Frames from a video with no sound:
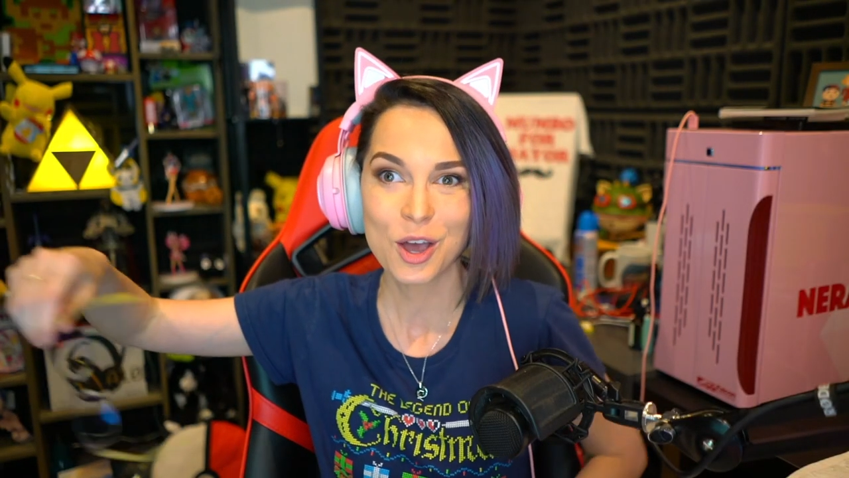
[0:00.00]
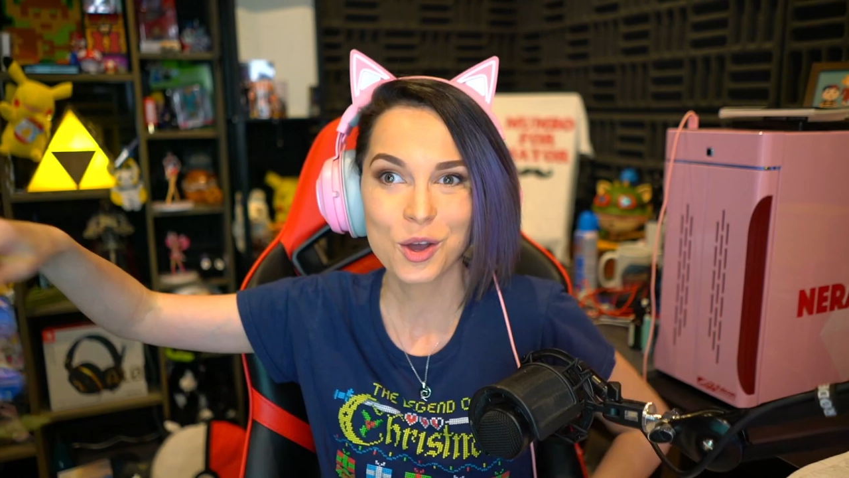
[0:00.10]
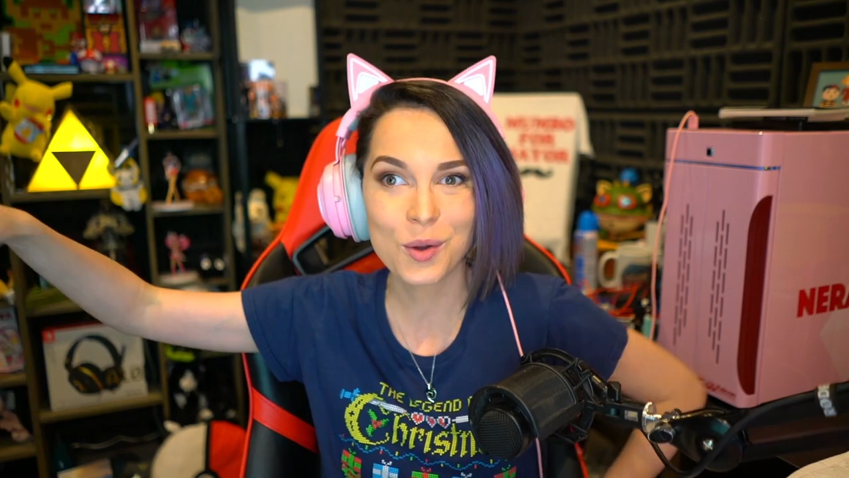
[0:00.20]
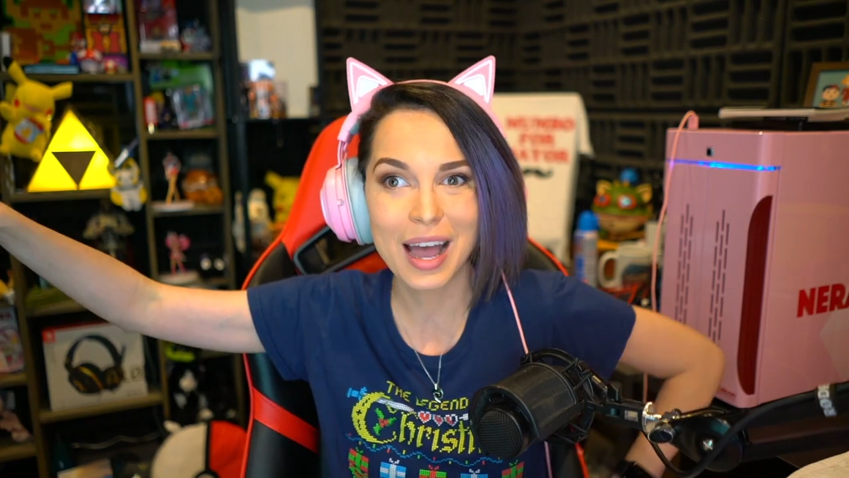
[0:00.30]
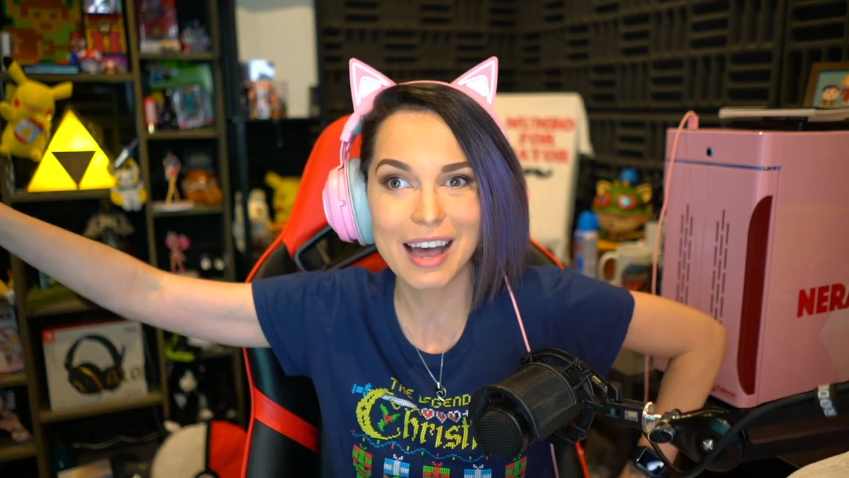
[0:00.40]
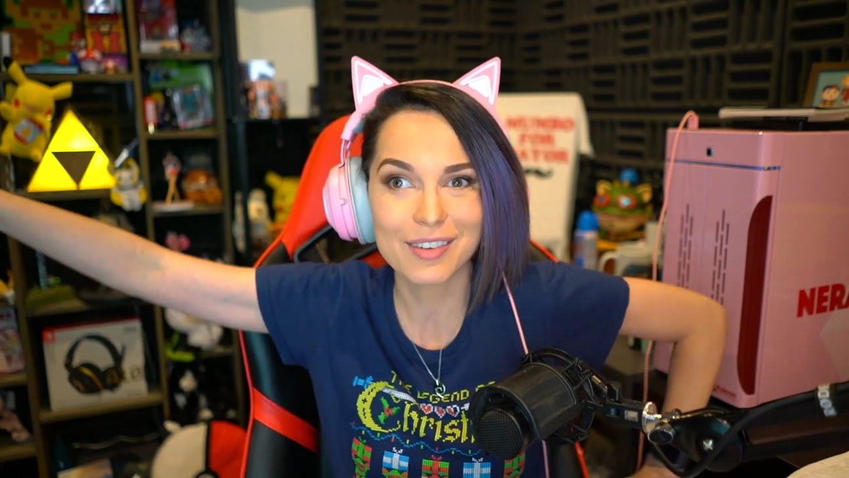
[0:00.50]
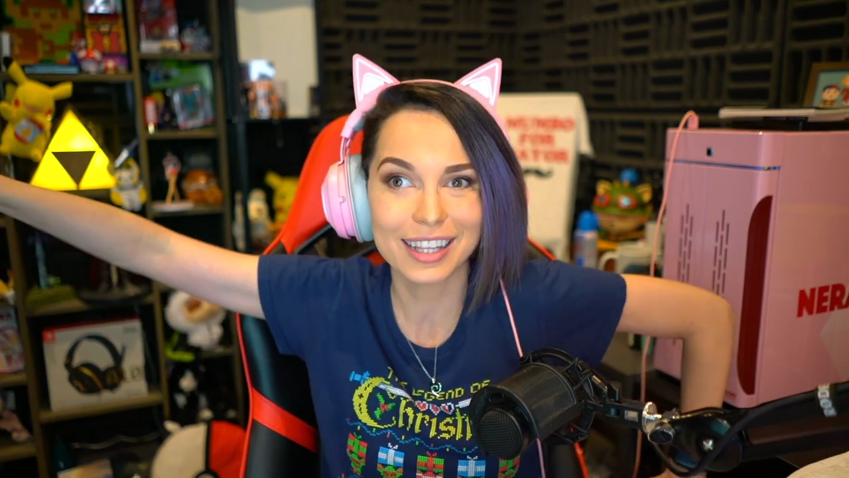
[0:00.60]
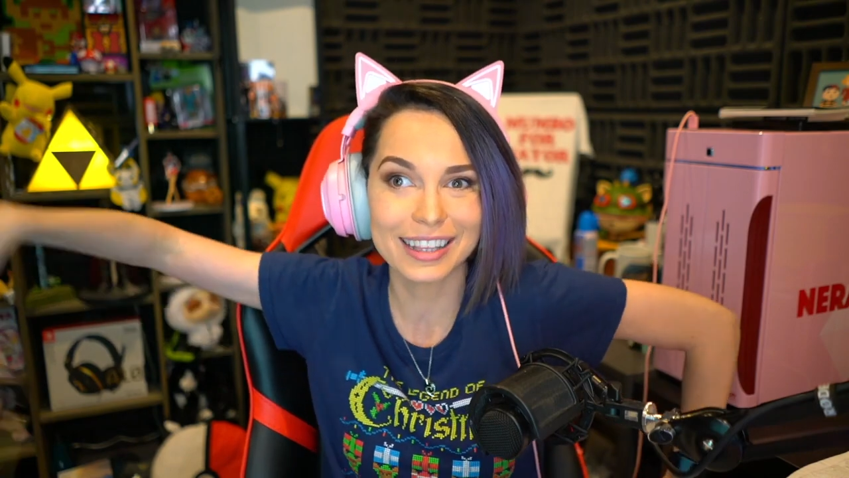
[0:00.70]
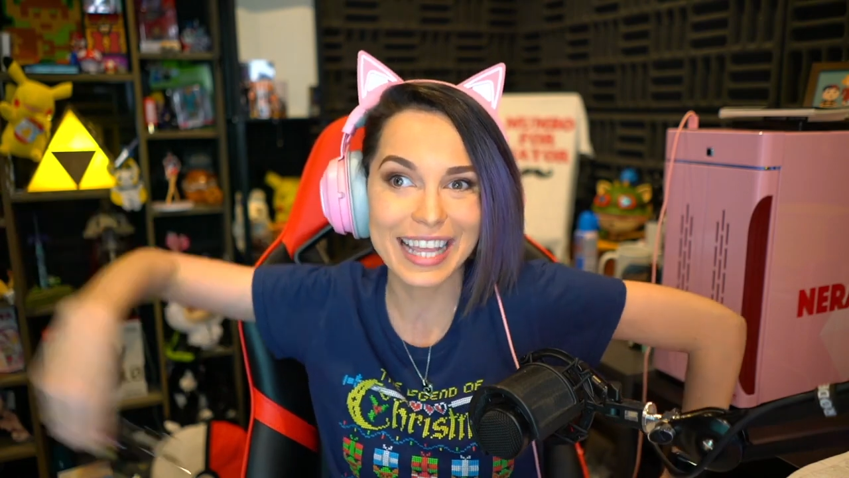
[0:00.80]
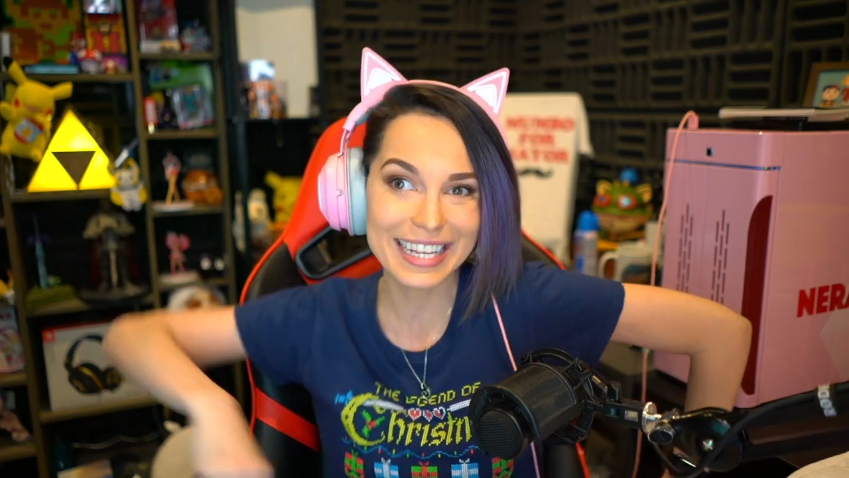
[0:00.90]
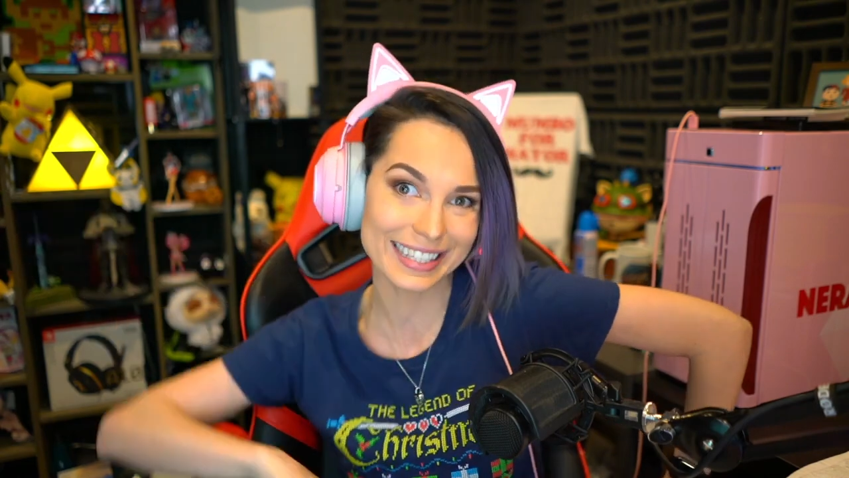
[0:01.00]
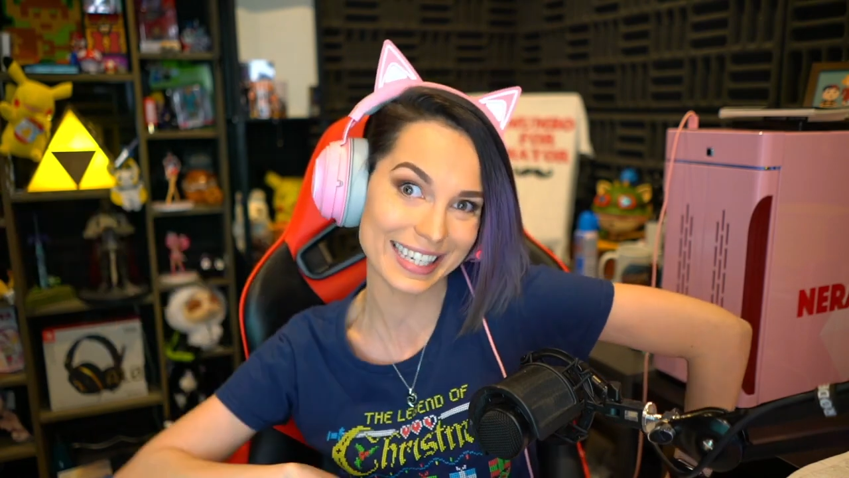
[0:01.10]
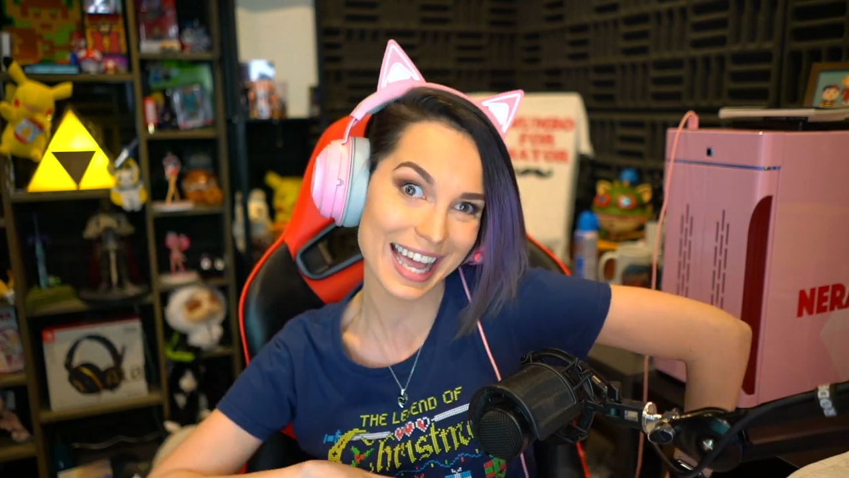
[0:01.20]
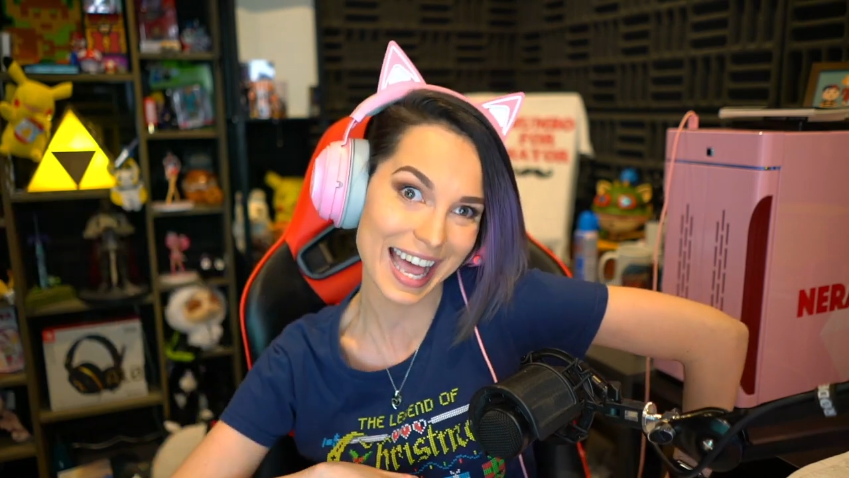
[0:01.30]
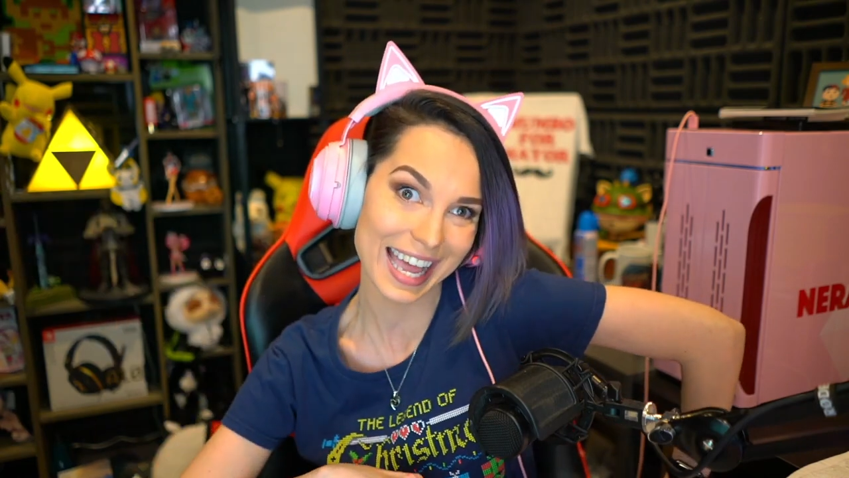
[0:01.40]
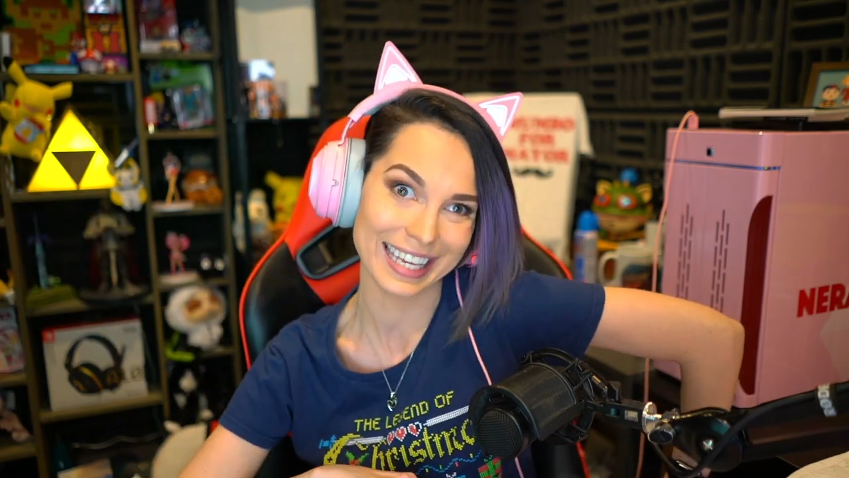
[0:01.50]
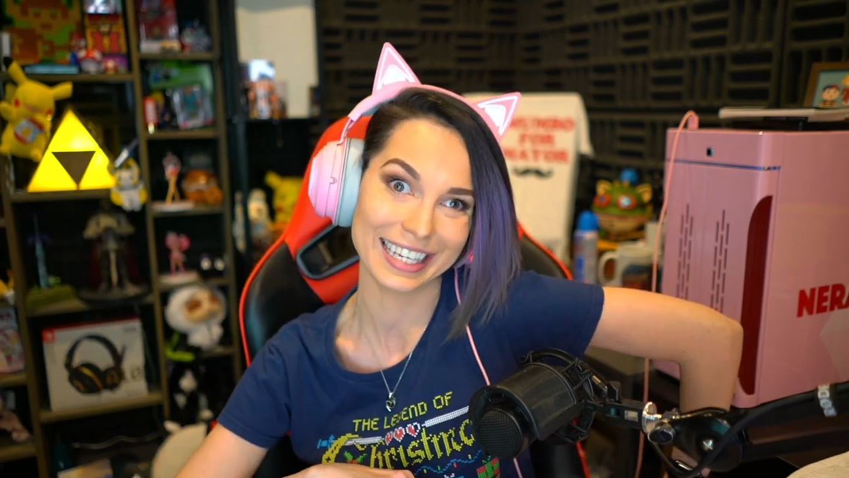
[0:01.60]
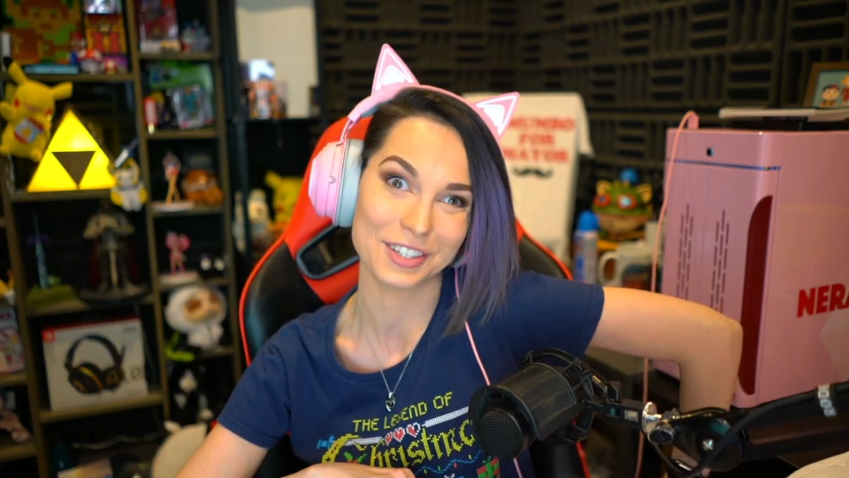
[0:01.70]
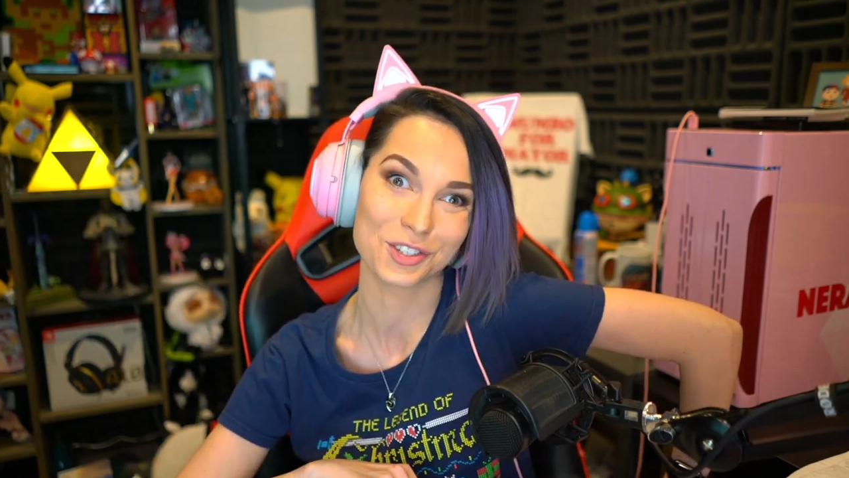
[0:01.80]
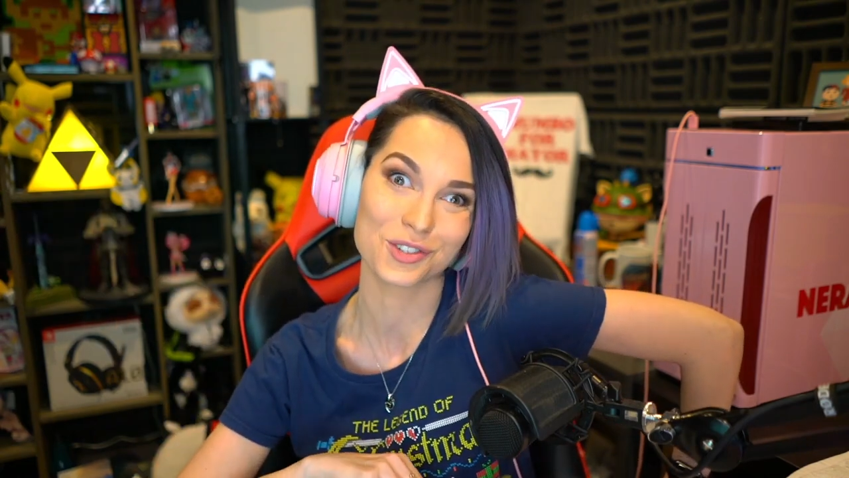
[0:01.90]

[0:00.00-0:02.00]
who have a lazy eye and need to